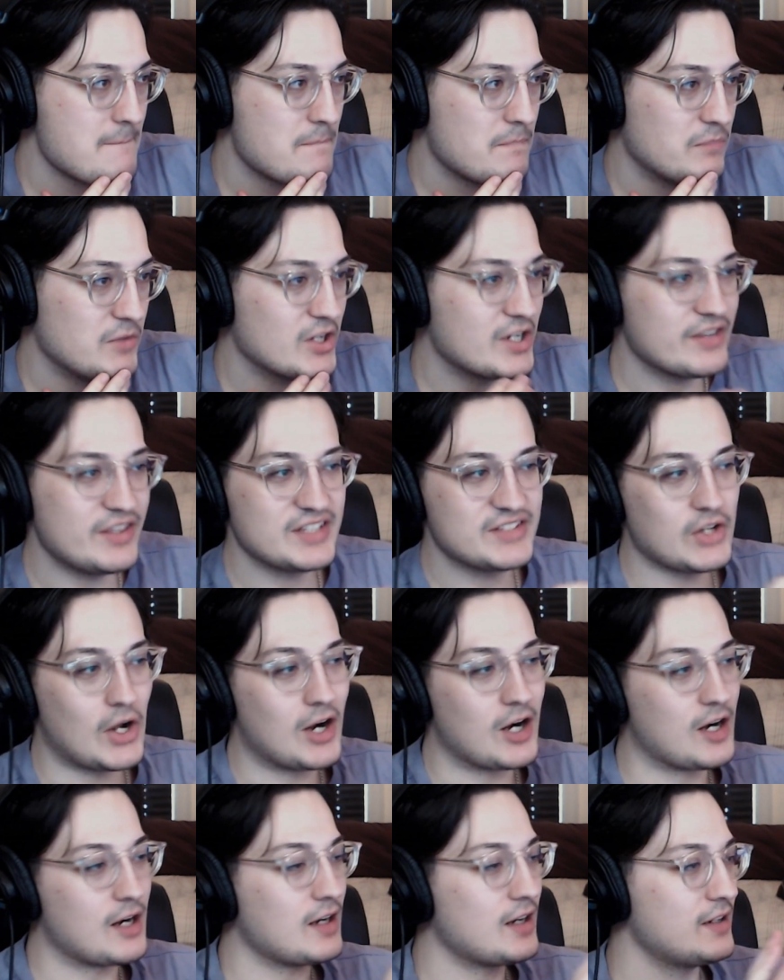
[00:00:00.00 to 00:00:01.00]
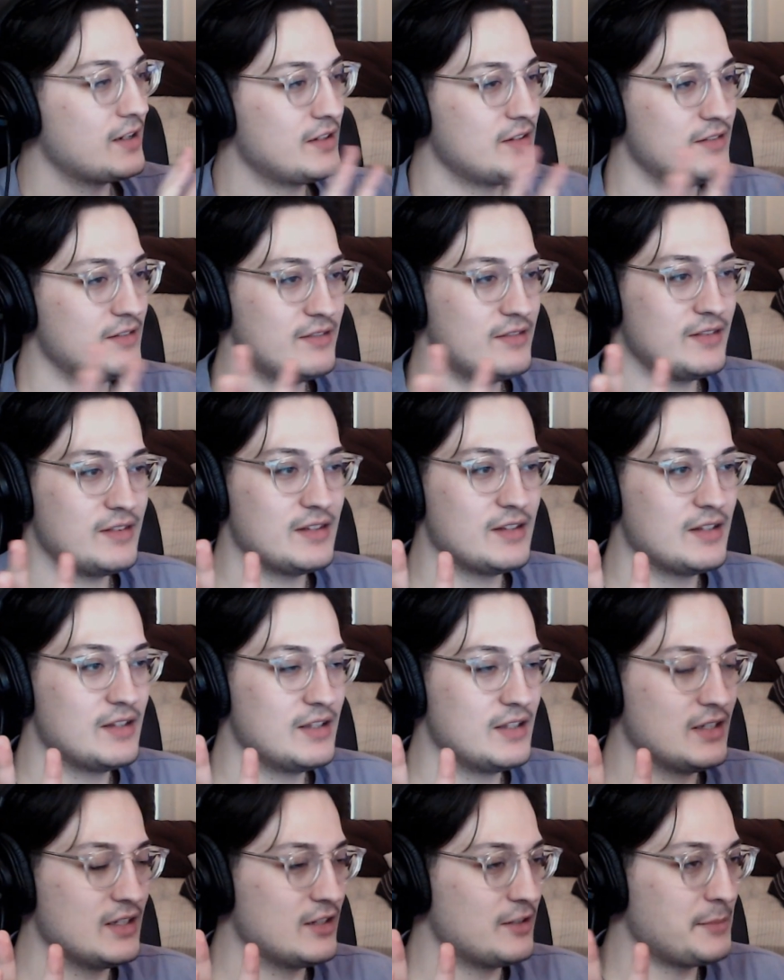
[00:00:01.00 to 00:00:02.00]
Look at this art.
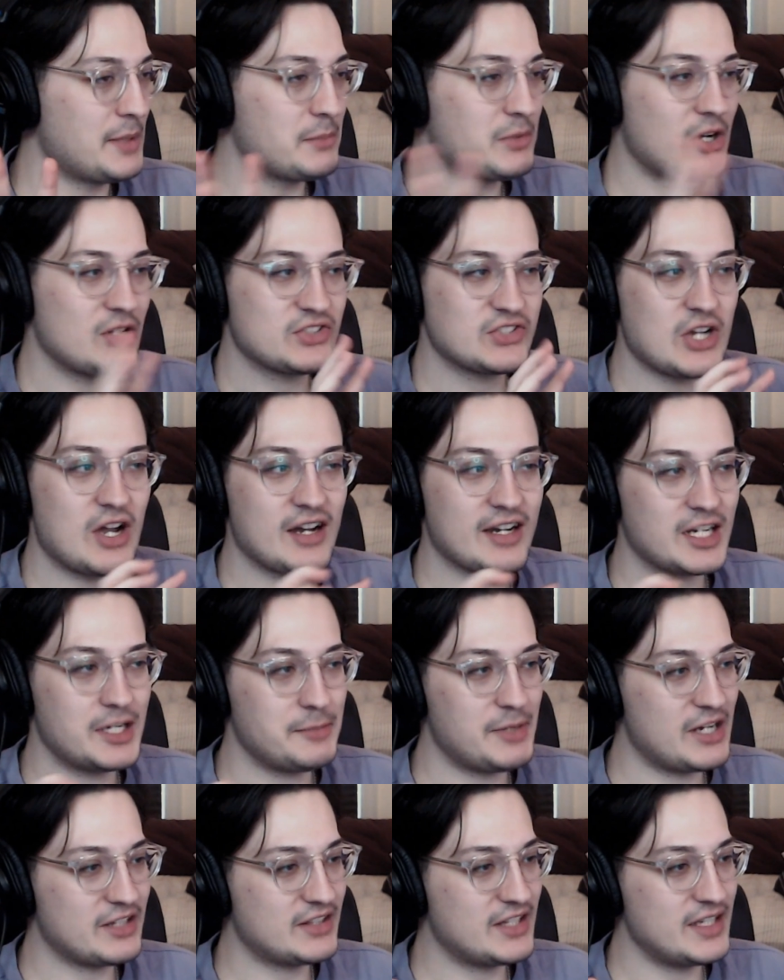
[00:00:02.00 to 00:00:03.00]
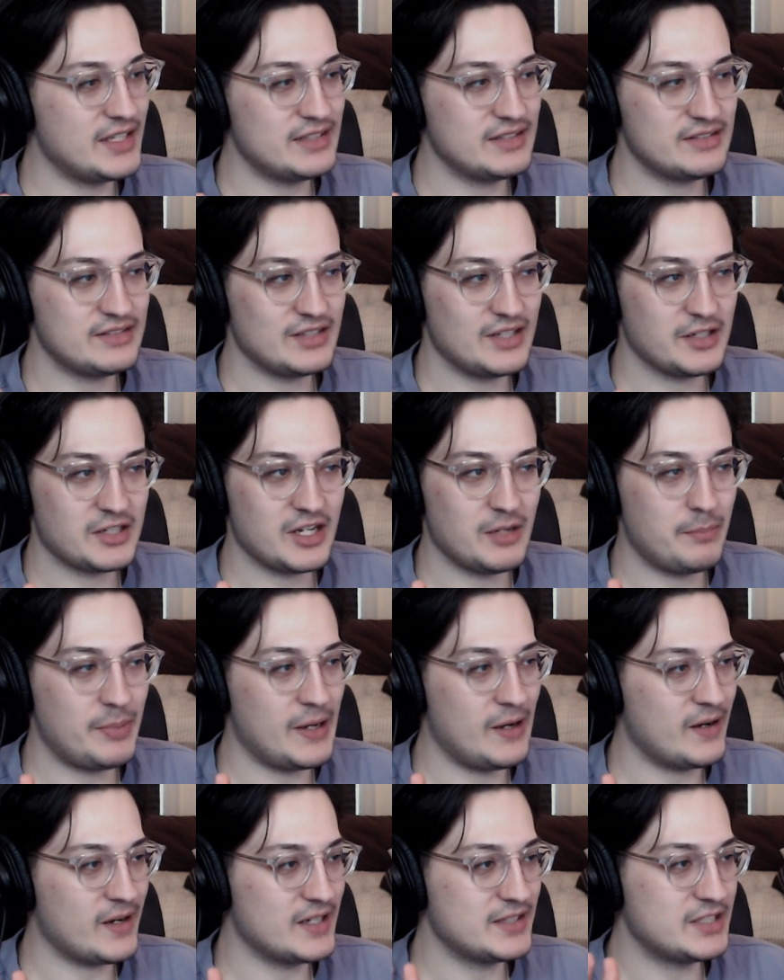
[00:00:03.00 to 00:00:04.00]
Remember I was talking about this,
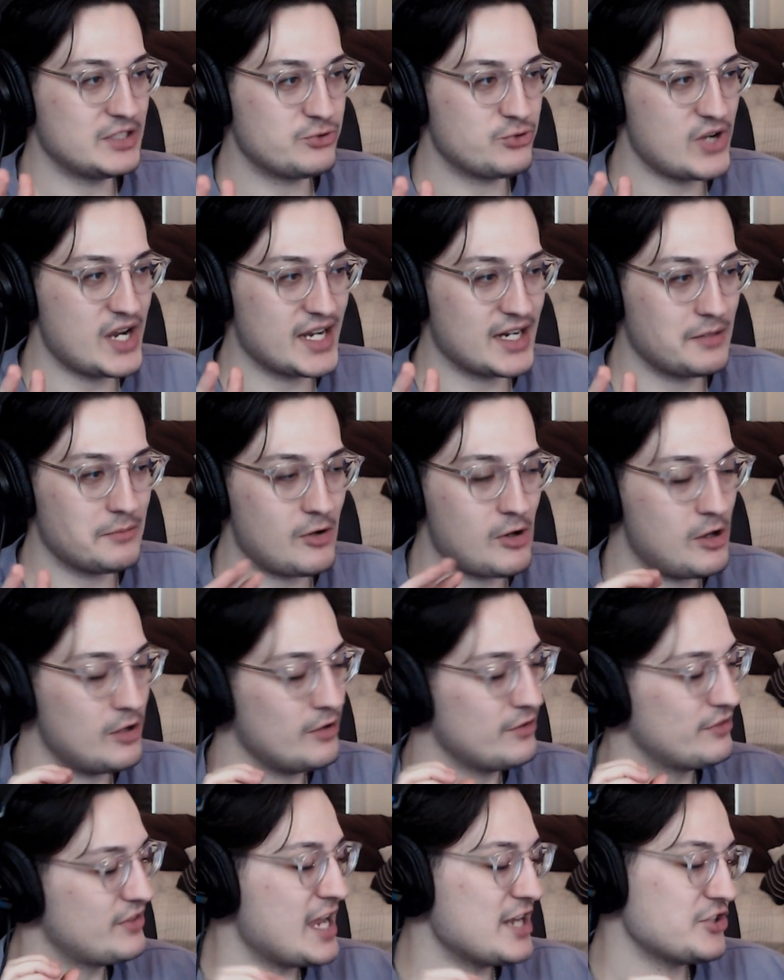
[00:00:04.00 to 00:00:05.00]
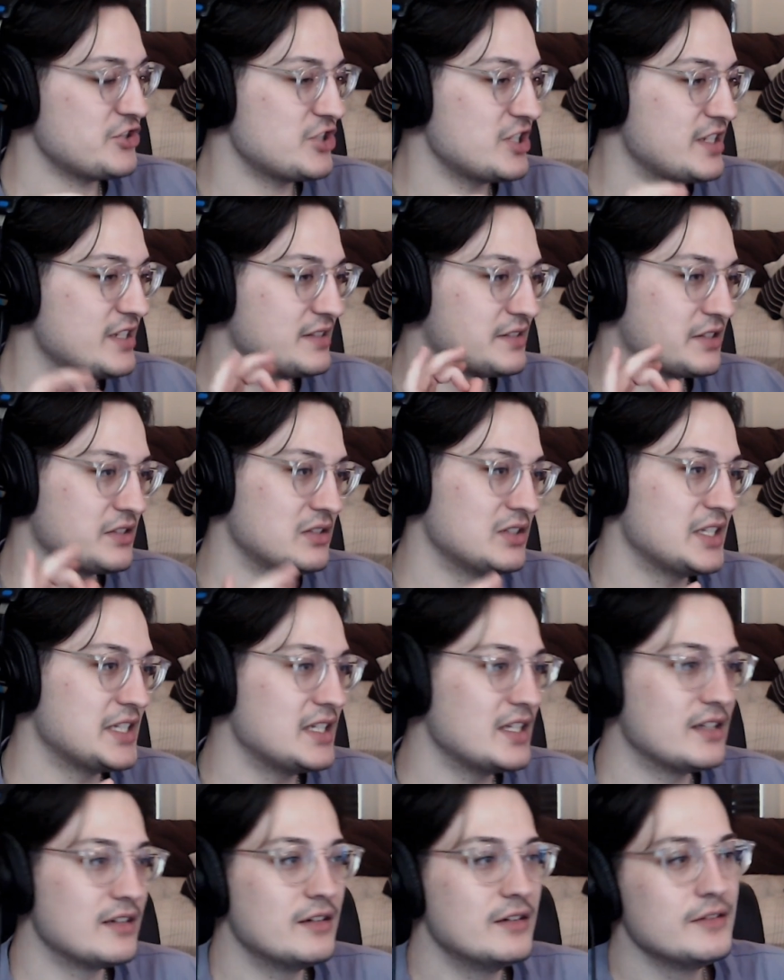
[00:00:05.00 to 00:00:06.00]
comparing it to Dragon Ball? That shit is
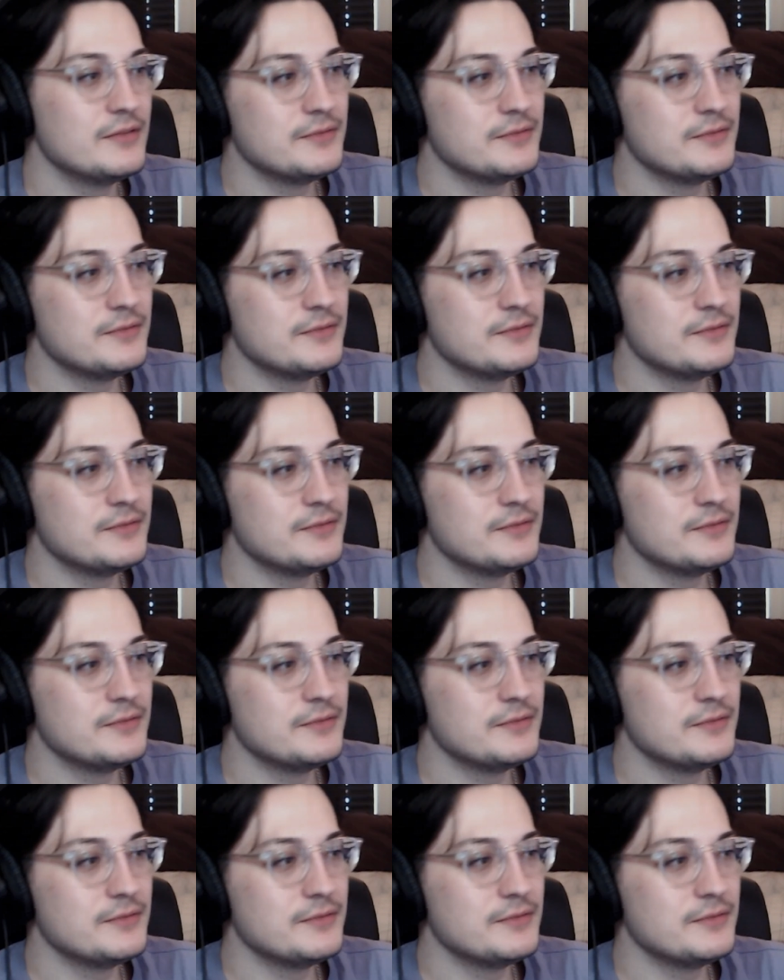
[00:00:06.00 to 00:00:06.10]
clean.